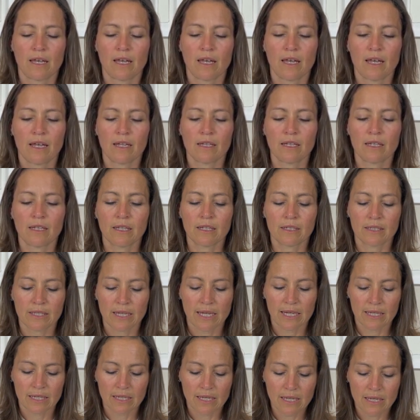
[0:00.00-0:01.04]
And then the
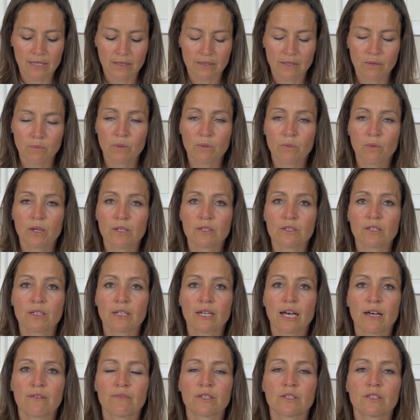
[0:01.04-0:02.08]
techniques that we want to
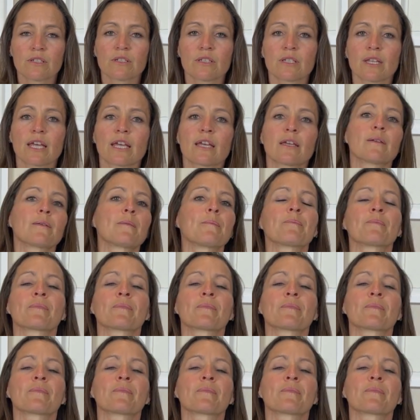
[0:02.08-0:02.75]
cover today